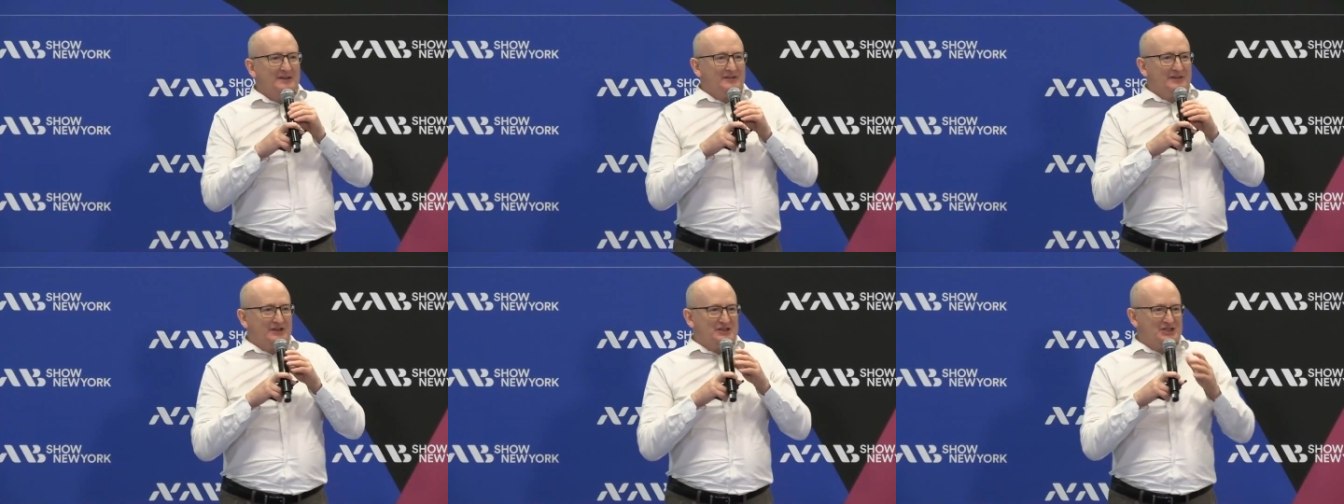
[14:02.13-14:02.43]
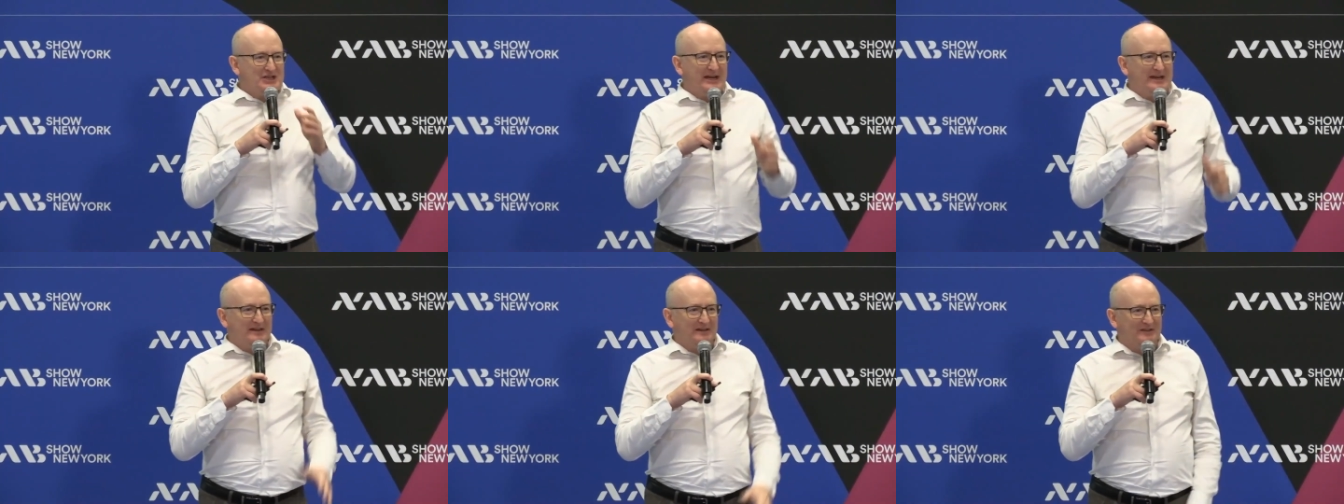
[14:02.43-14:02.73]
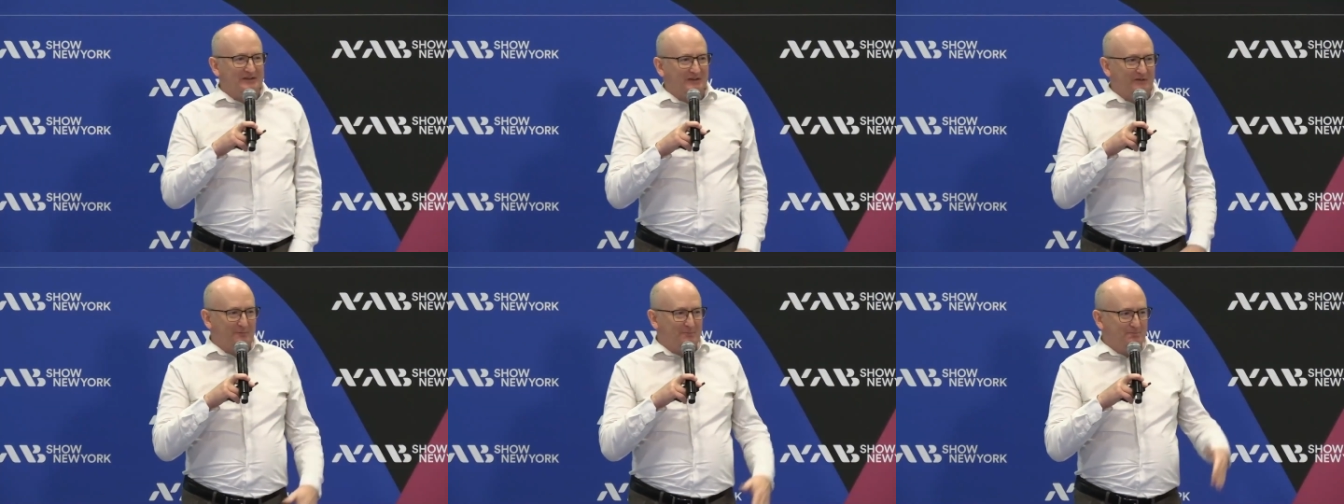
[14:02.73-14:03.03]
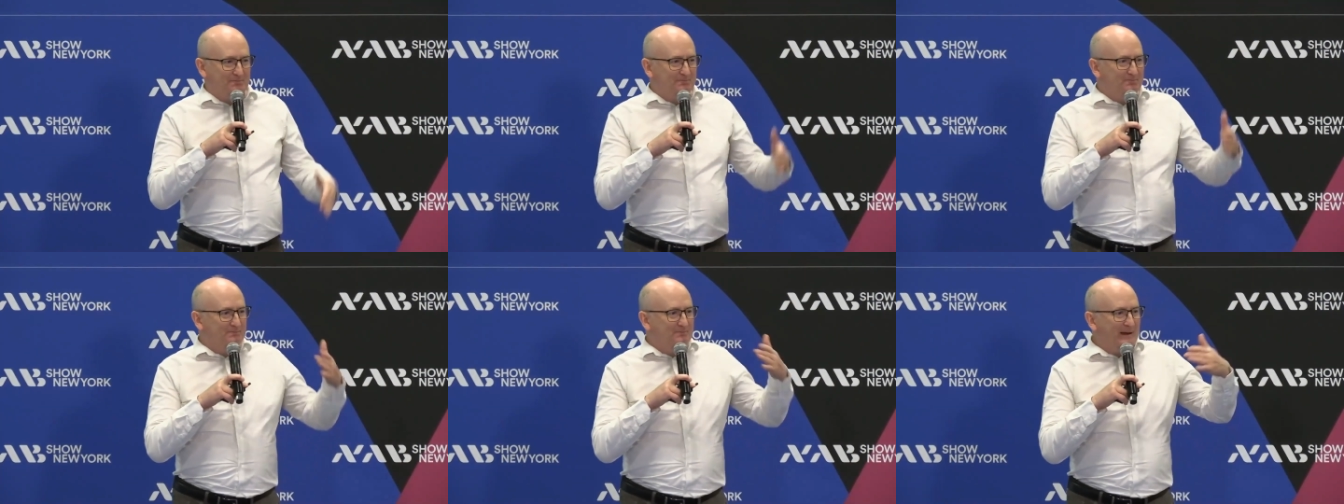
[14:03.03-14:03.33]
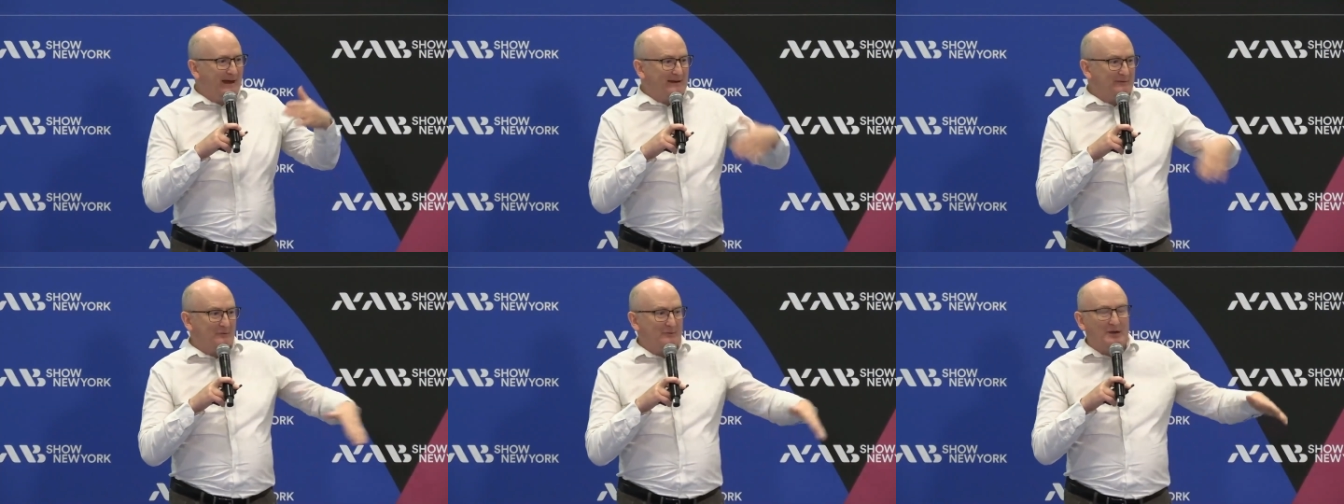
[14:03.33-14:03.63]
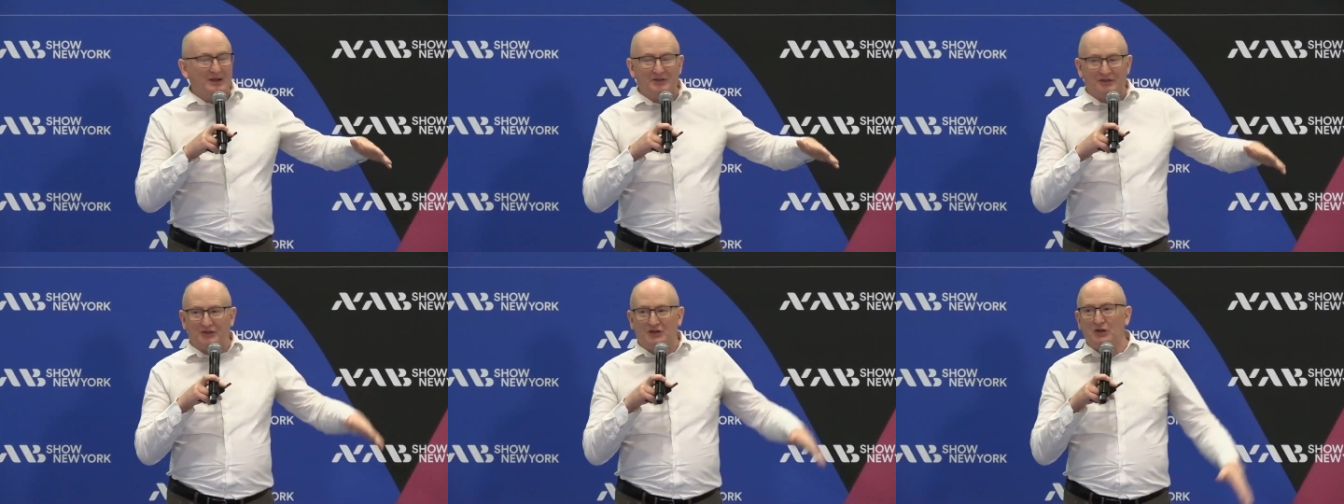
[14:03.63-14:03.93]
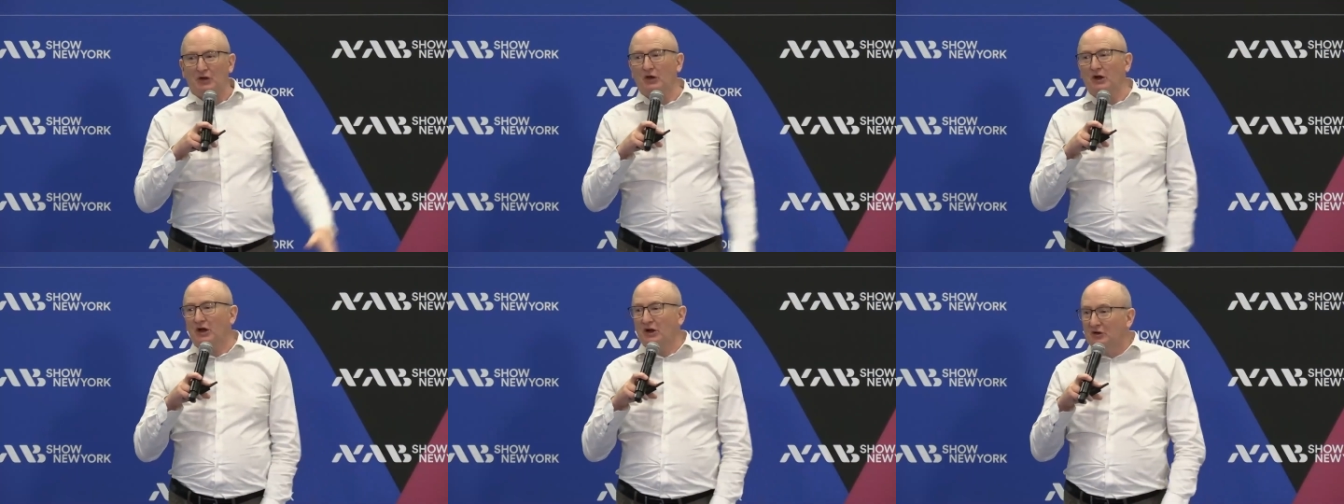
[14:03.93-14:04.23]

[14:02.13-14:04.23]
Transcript: the channels of bandwidth to your